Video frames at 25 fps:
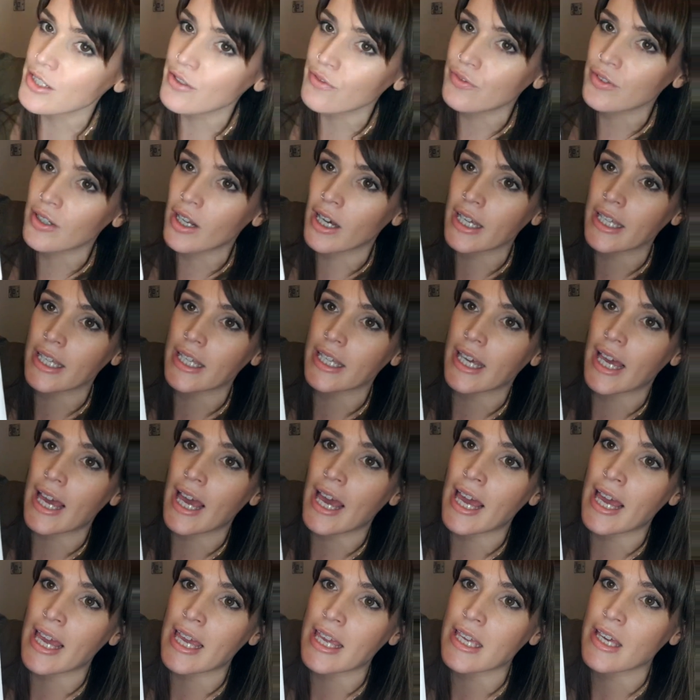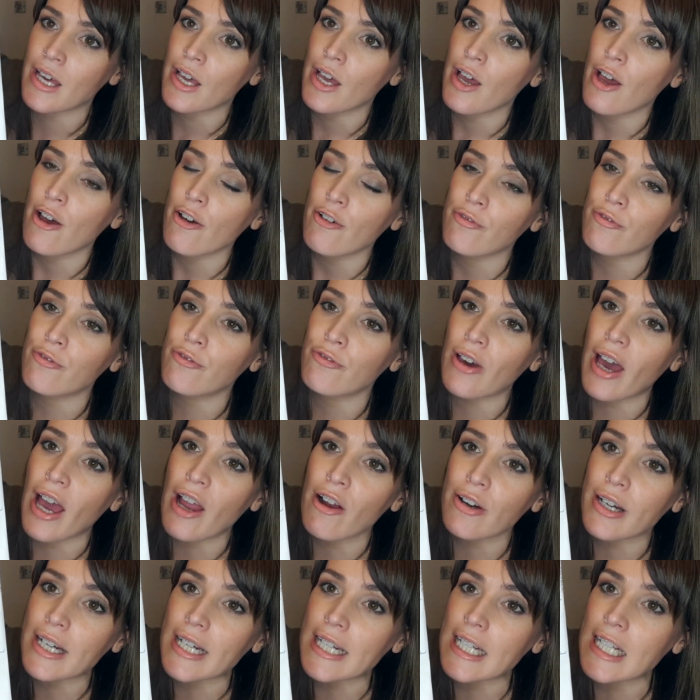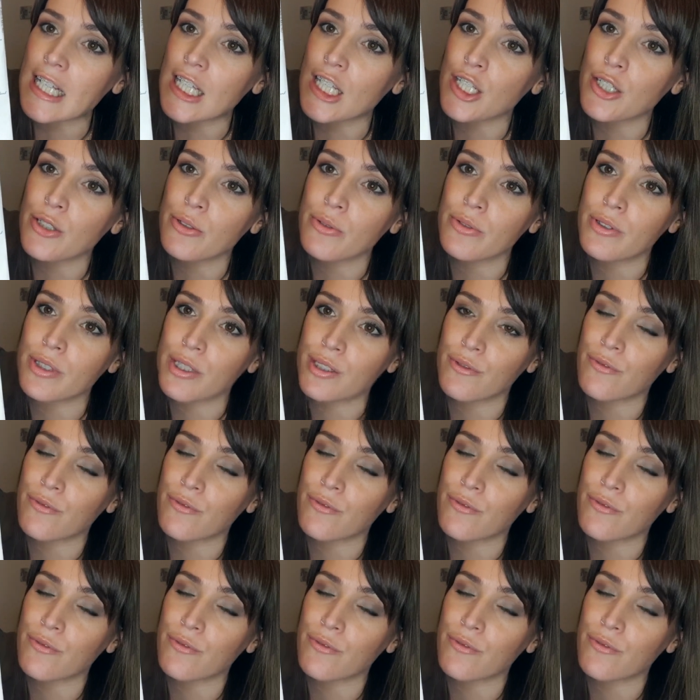of like a very loose